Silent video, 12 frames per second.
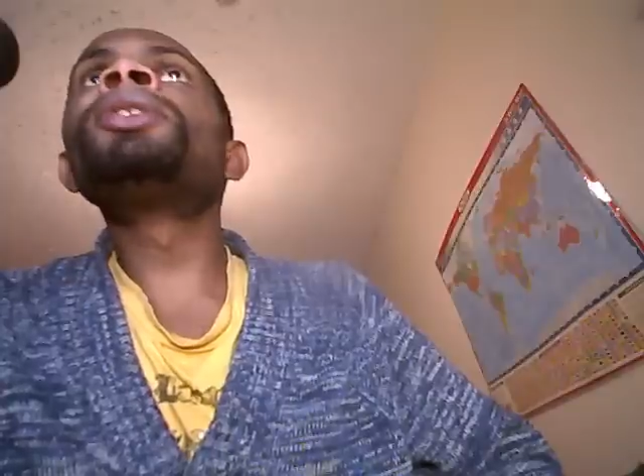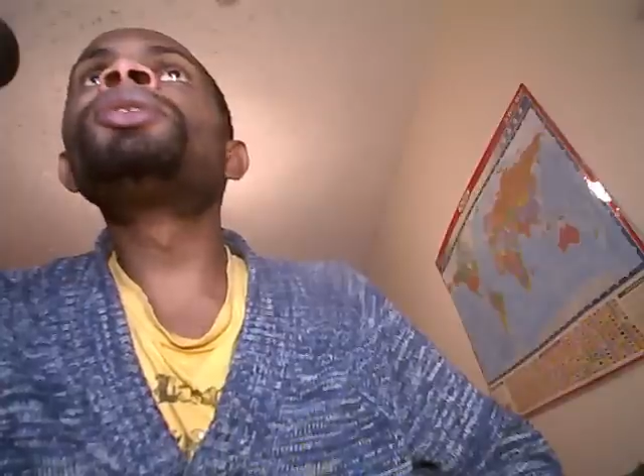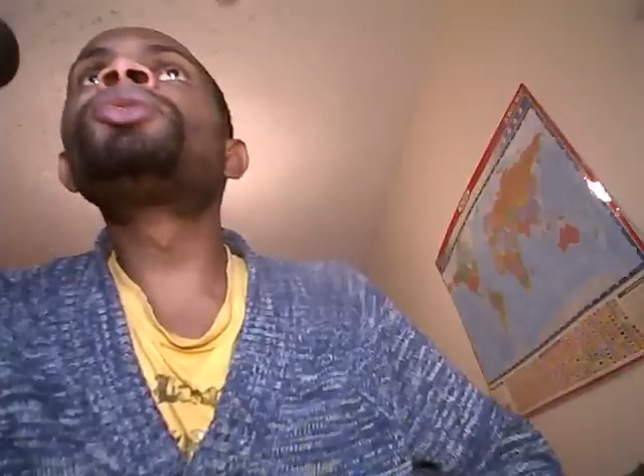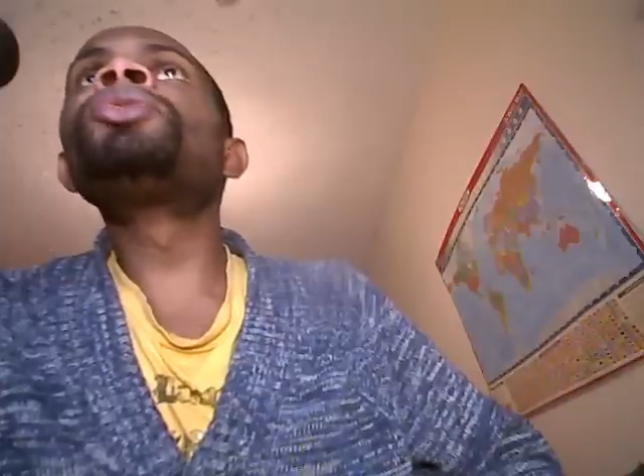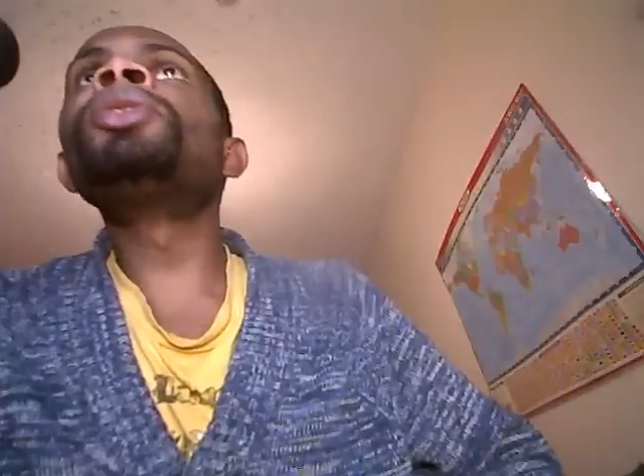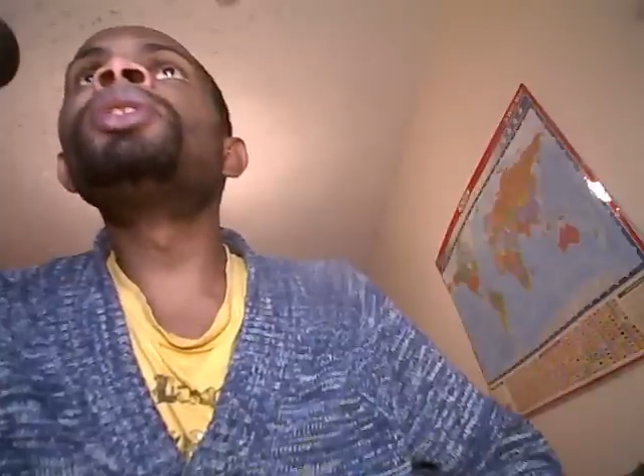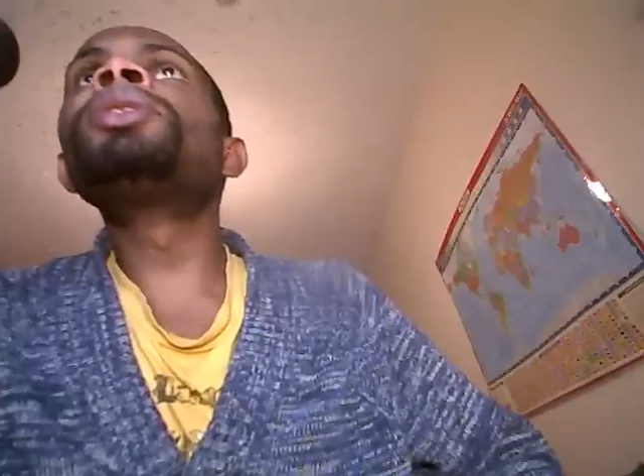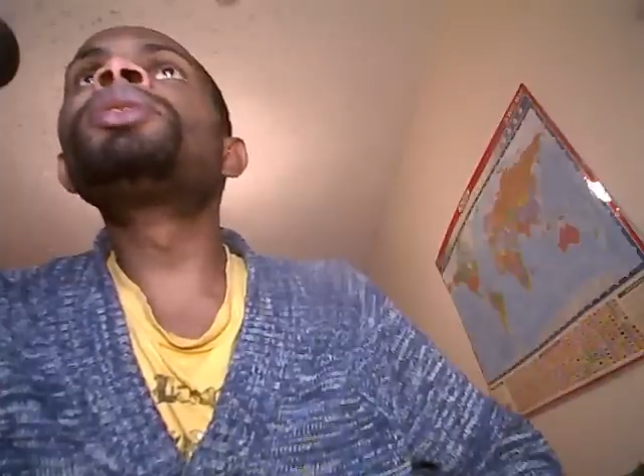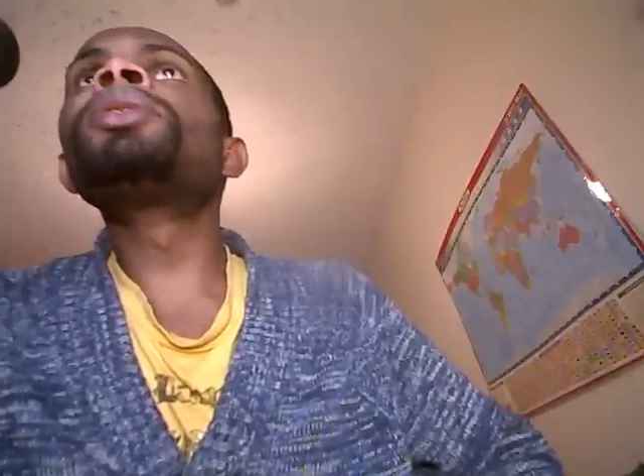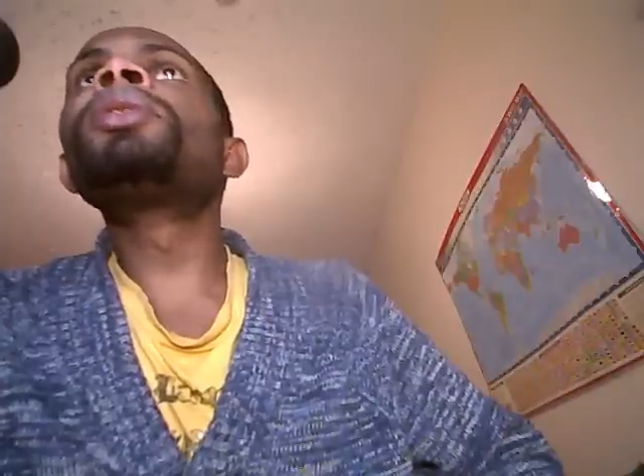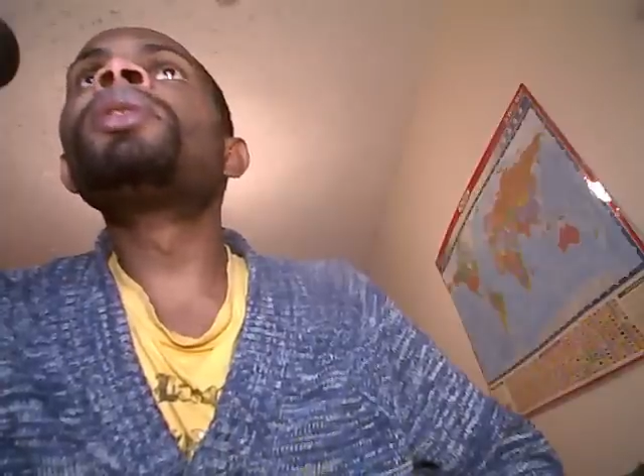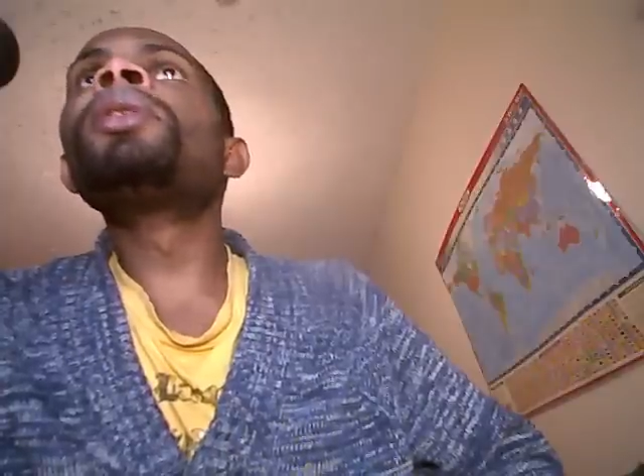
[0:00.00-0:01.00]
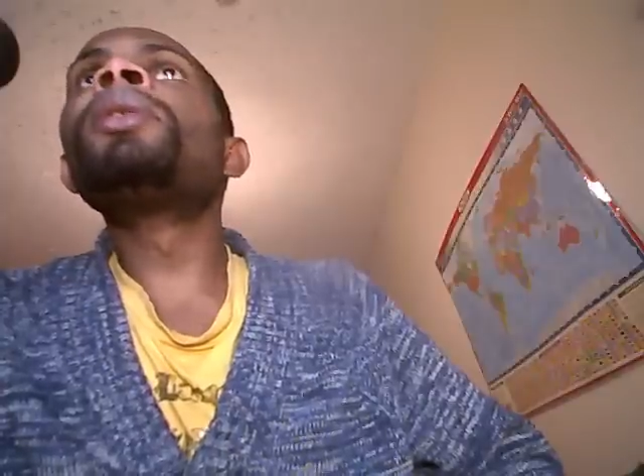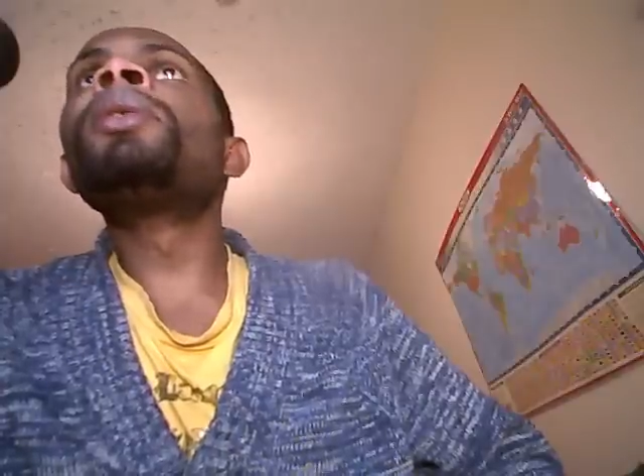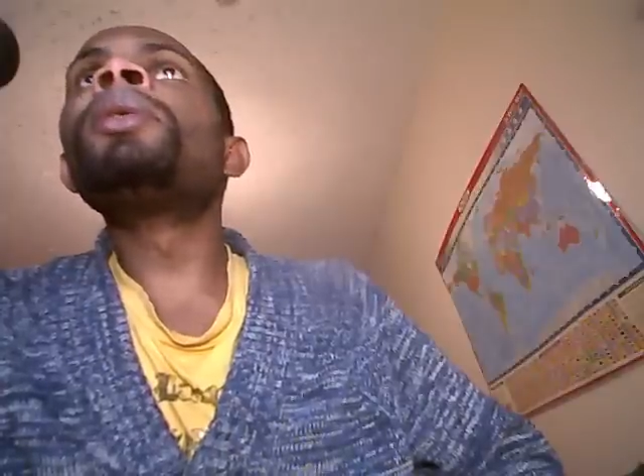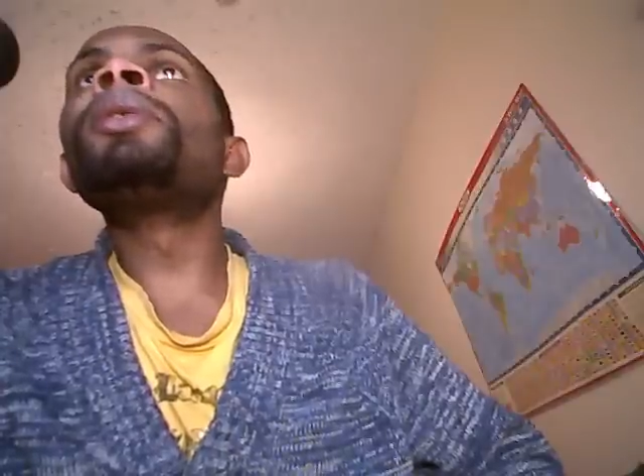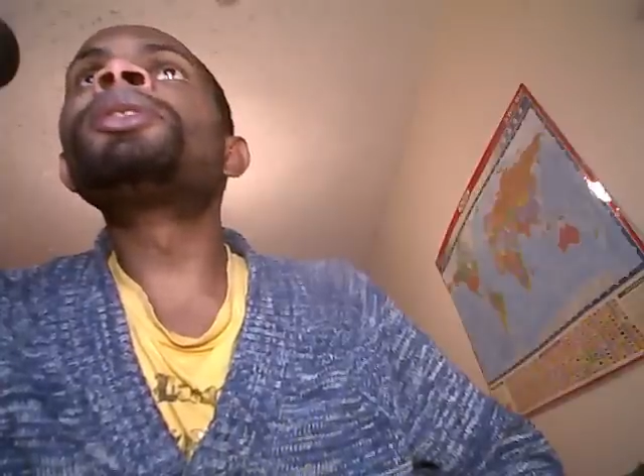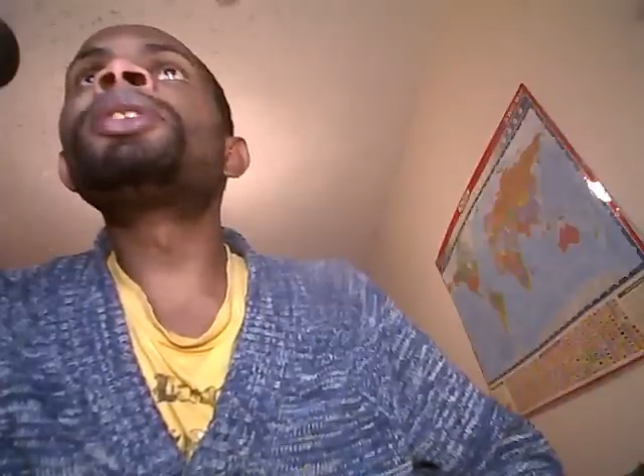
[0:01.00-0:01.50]
Street
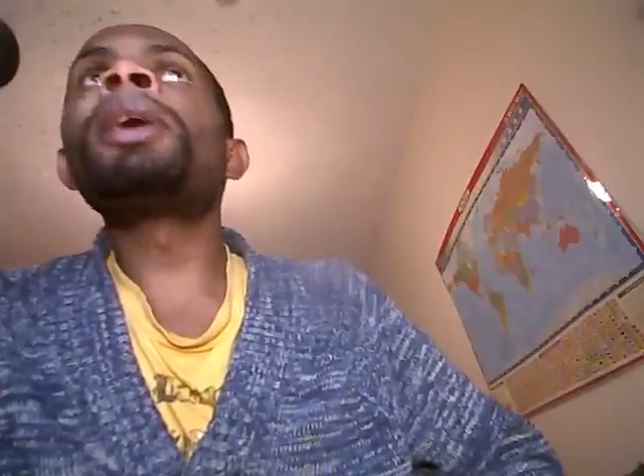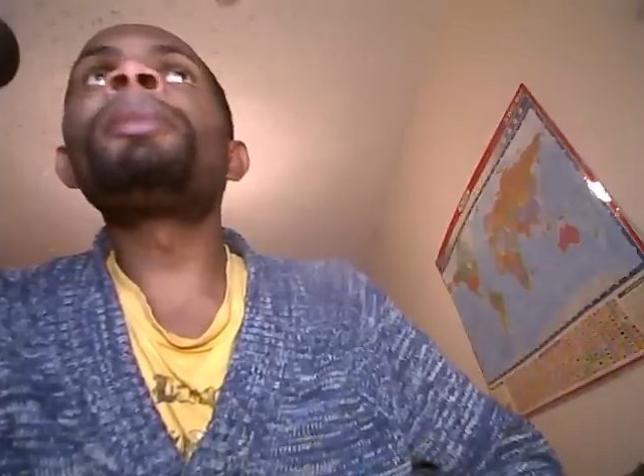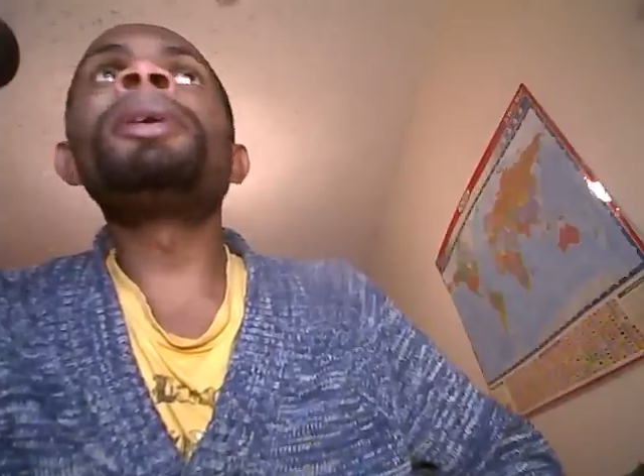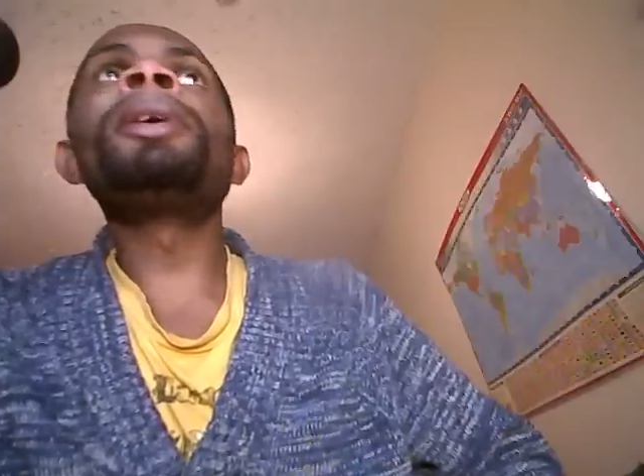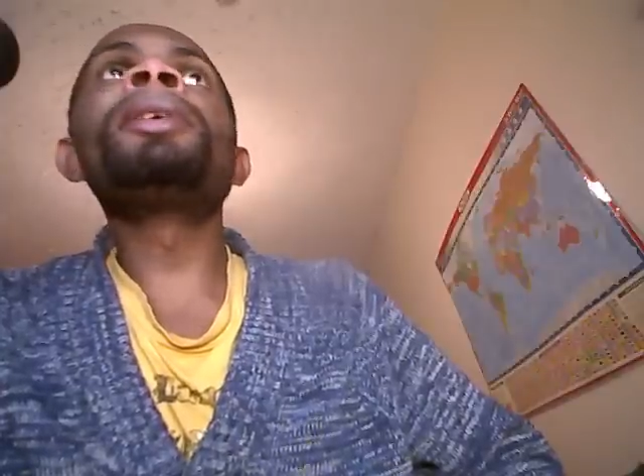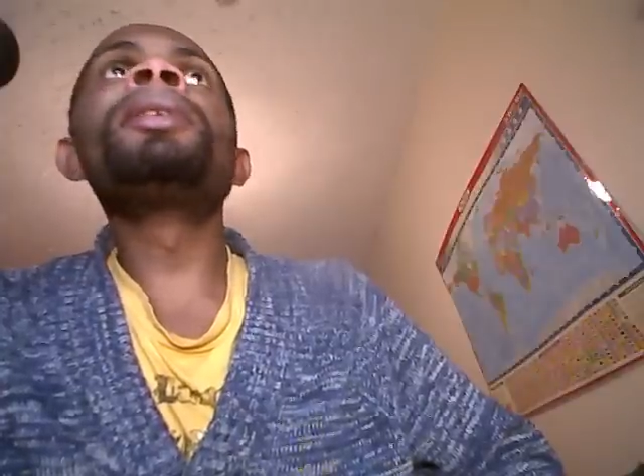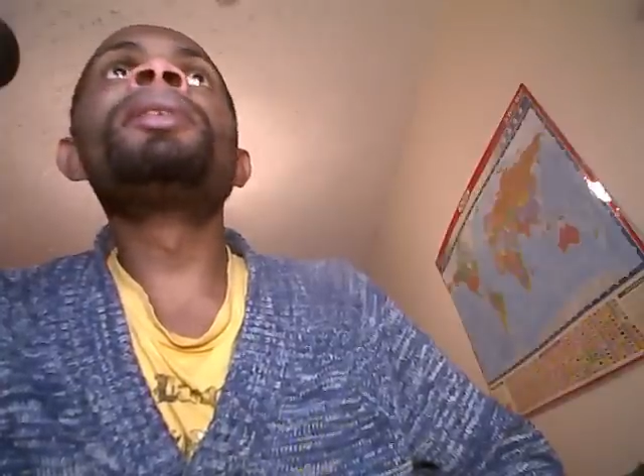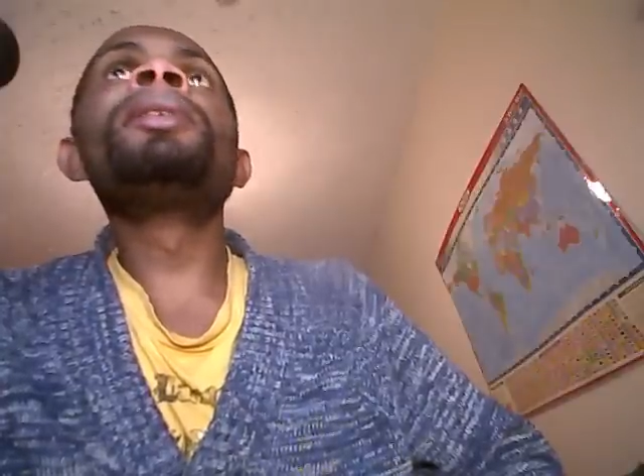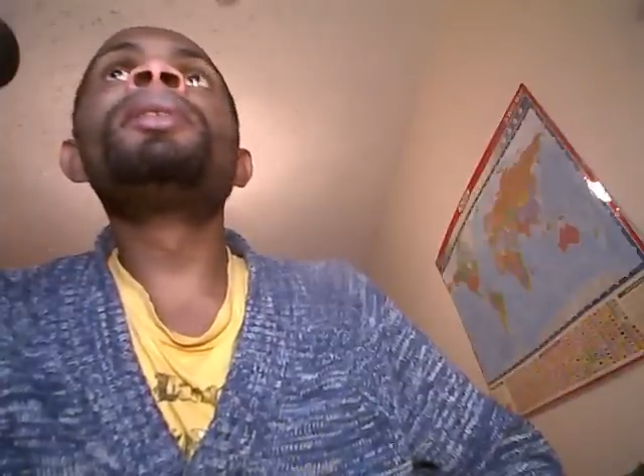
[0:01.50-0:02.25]
stabbing